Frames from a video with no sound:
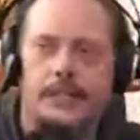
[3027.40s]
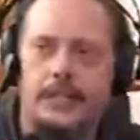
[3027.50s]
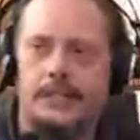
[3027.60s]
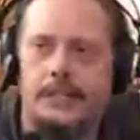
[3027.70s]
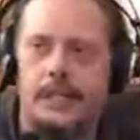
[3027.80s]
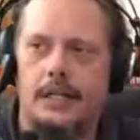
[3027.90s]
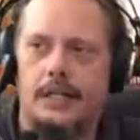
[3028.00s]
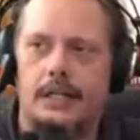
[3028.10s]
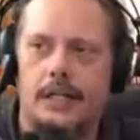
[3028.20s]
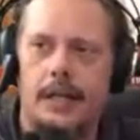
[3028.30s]
that's
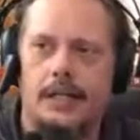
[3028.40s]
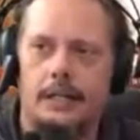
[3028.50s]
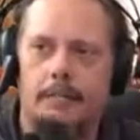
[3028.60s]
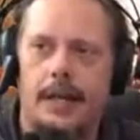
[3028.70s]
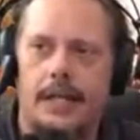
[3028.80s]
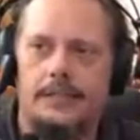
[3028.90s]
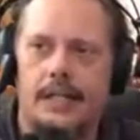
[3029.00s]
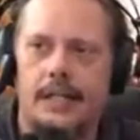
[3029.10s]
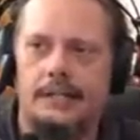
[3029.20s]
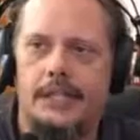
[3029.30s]
there and the packs that
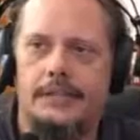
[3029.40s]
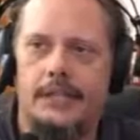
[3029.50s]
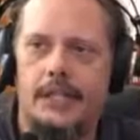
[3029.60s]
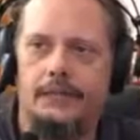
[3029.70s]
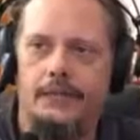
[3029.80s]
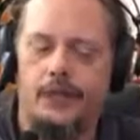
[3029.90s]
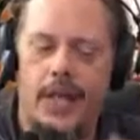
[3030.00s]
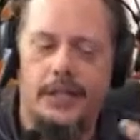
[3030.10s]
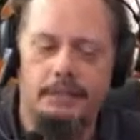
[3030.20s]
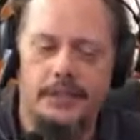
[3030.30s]
he's given in for
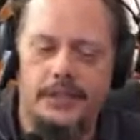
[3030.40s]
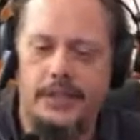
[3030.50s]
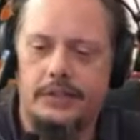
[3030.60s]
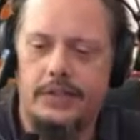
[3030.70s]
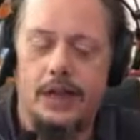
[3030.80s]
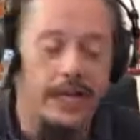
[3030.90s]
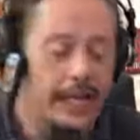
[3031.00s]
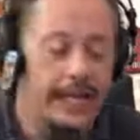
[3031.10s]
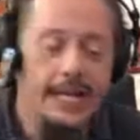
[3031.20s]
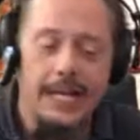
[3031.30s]
that particular style, and
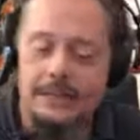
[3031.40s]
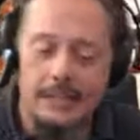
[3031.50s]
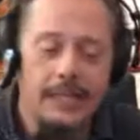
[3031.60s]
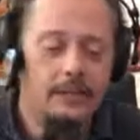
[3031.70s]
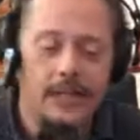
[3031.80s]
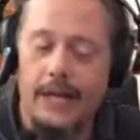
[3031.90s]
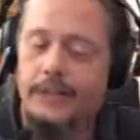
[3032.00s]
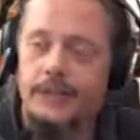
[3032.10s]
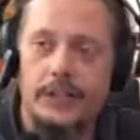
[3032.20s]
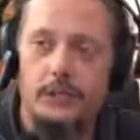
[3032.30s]
he has nailed it. Every
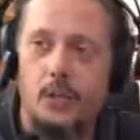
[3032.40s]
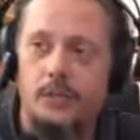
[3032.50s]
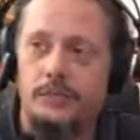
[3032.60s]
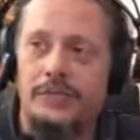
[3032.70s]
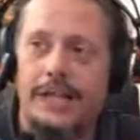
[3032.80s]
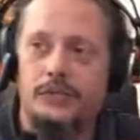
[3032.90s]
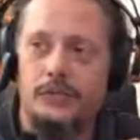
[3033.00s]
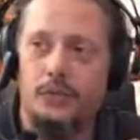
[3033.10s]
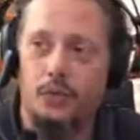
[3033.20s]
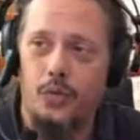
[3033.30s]
single one of them sounds
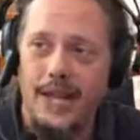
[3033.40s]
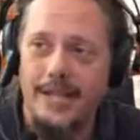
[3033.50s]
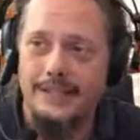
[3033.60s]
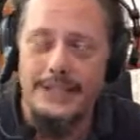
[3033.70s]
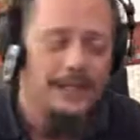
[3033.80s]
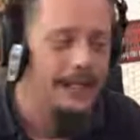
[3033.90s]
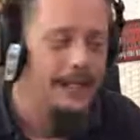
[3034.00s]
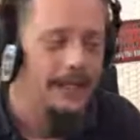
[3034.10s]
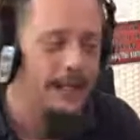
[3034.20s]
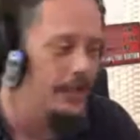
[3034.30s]
great.
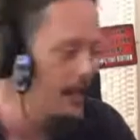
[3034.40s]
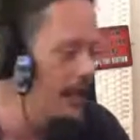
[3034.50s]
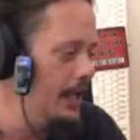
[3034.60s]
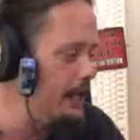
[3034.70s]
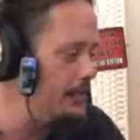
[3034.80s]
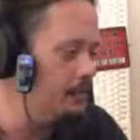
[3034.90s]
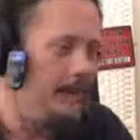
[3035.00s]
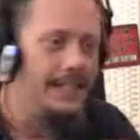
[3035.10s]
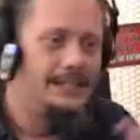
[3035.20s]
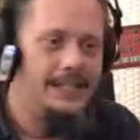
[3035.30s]
The
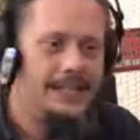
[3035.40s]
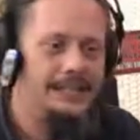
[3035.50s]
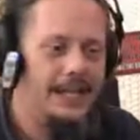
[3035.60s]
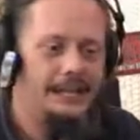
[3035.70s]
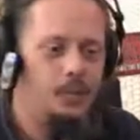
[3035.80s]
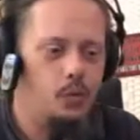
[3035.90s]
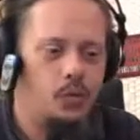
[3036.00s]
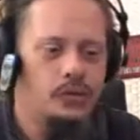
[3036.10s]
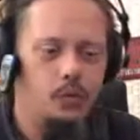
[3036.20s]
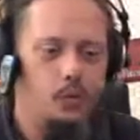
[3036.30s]
space that it takes
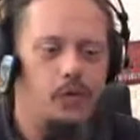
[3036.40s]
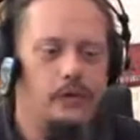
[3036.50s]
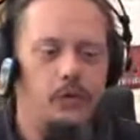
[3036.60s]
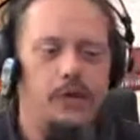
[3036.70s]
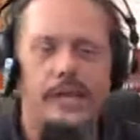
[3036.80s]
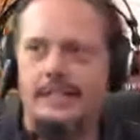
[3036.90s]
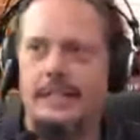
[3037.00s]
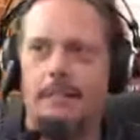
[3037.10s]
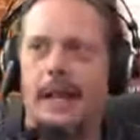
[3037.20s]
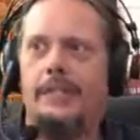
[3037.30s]
works wonderful. He did
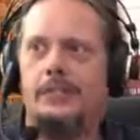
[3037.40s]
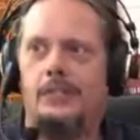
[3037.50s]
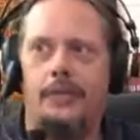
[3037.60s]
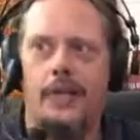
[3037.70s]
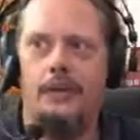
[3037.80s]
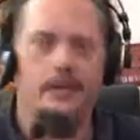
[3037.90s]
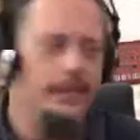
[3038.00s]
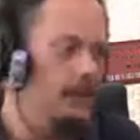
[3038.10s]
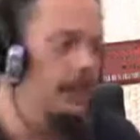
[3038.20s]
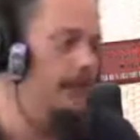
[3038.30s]
a magical thing with it.
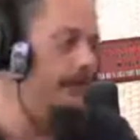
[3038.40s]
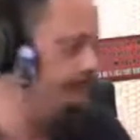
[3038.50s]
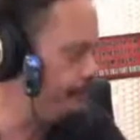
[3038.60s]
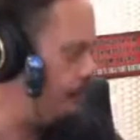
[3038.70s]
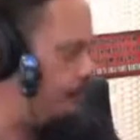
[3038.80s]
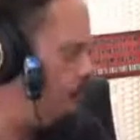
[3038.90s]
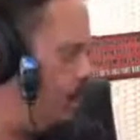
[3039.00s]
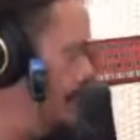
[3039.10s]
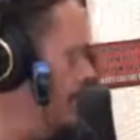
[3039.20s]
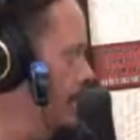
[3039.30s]
I love it.
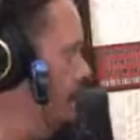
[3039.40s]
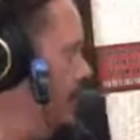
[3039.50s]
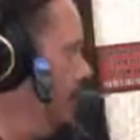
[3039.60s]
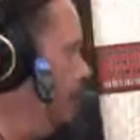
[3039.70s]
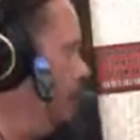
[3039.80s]
I can't find a thing